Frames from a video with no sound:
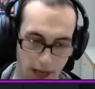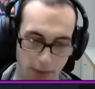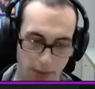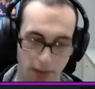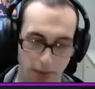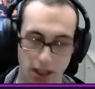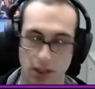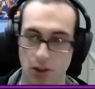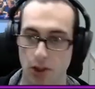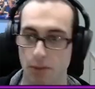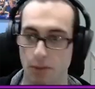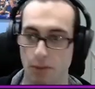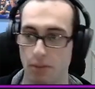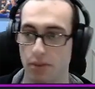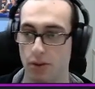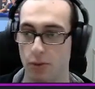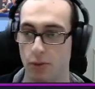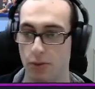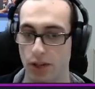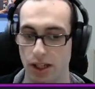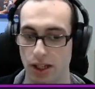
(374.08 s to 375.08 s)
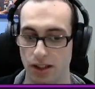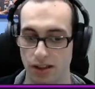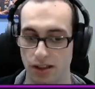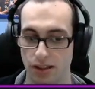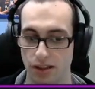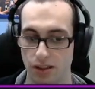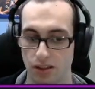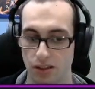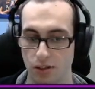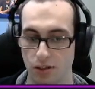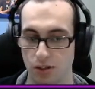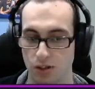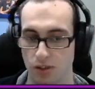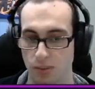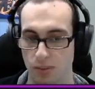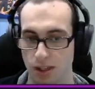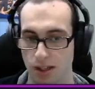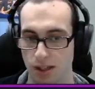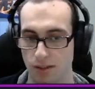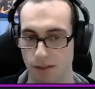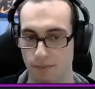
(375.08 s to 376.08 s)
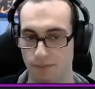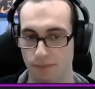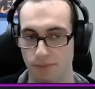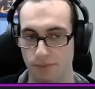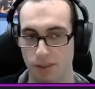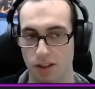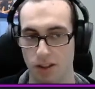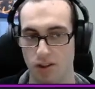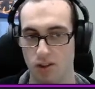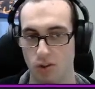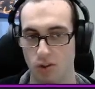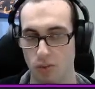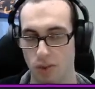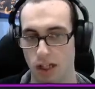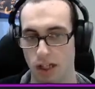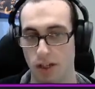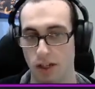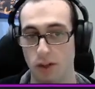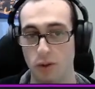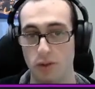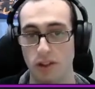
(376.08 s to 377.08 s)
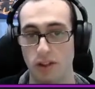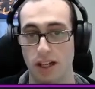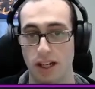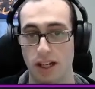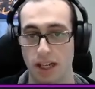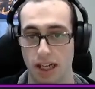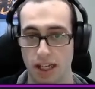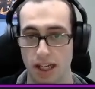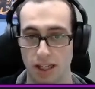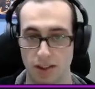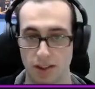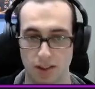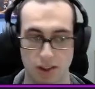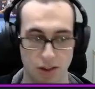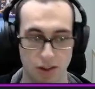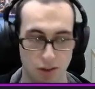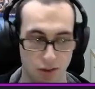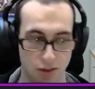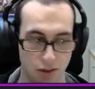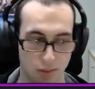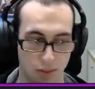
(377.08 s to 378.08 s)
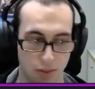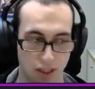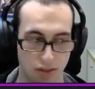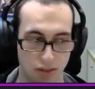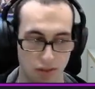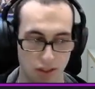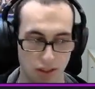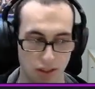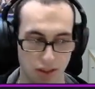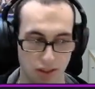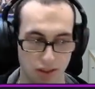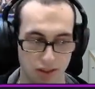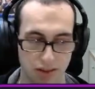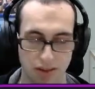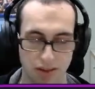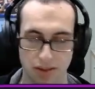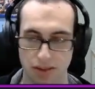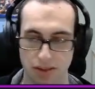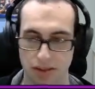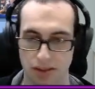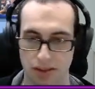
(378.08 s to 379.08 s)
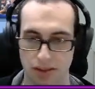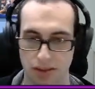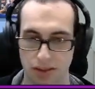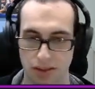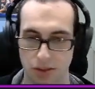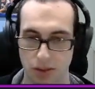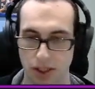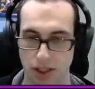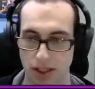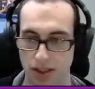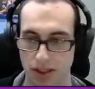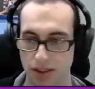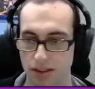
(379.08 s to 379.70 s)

going to jump right into his main. So we load the hellions into the Medivac. Okay.